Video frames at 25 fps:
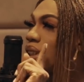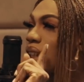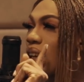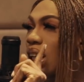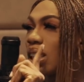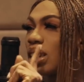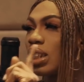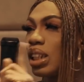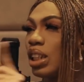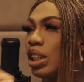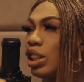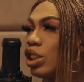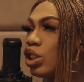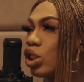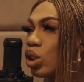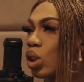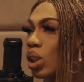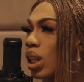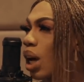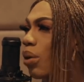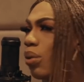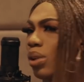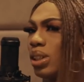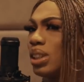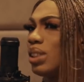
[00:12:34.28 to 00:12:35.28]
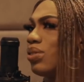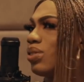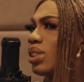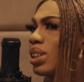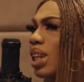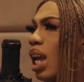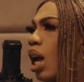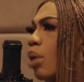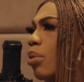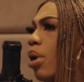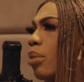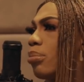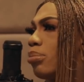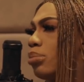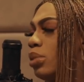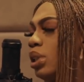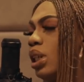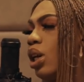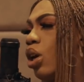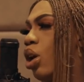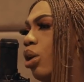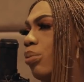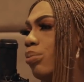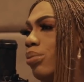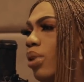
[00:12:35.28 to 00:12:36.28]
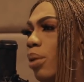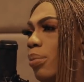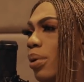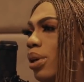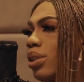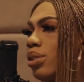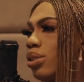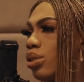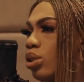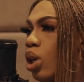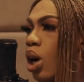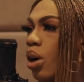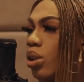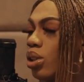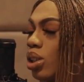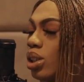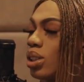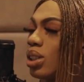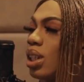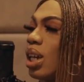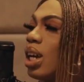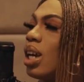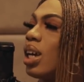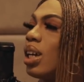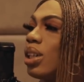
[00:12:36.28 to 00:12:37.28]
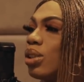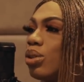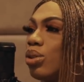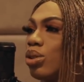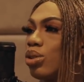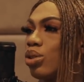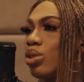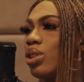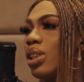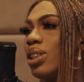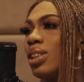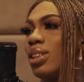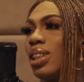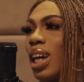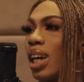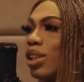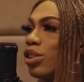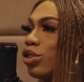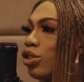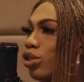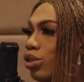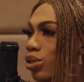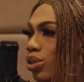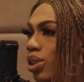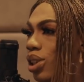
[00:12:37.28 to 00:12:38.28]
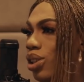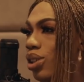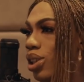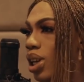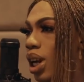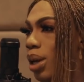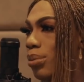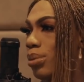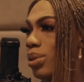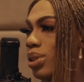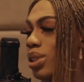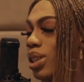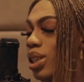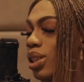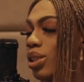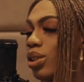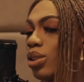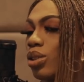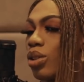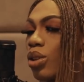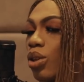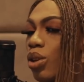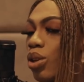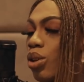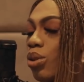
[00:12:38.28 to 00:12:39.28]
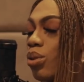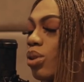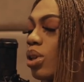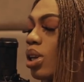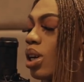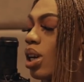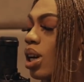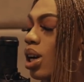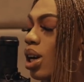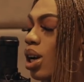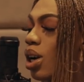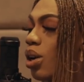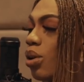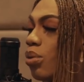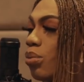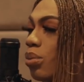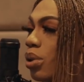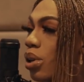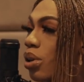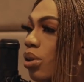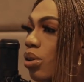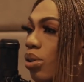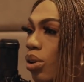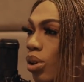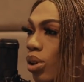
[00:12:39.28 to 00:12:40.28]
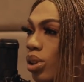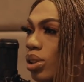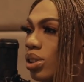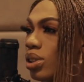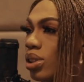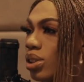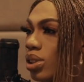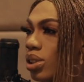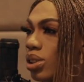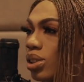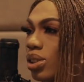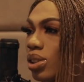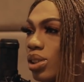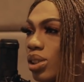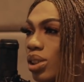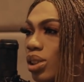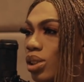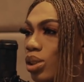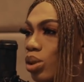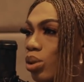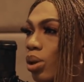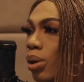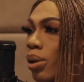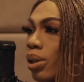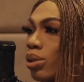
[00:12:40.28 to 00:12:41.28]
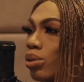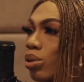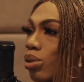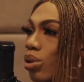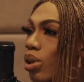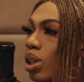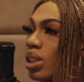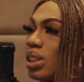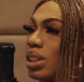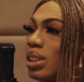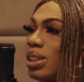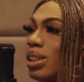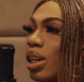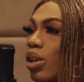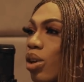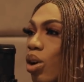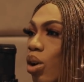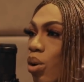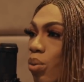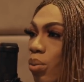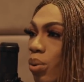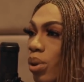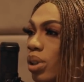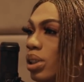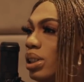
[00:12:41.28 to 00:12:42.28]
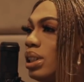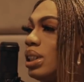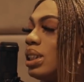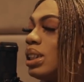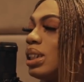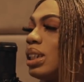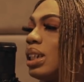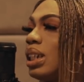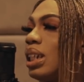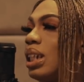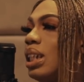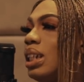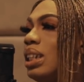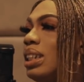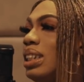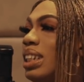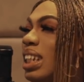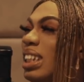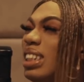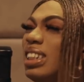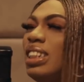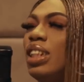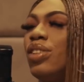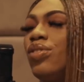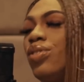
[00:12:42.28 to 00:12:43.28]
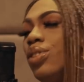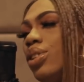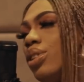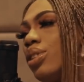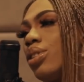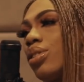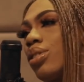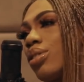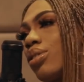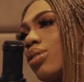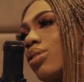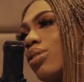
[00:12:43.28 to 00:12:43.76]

get injured. I wasn't even scared about me or about her. Just two children. These are children, you get what I'm saying? So we crossed. So we went to cross the second one. Then David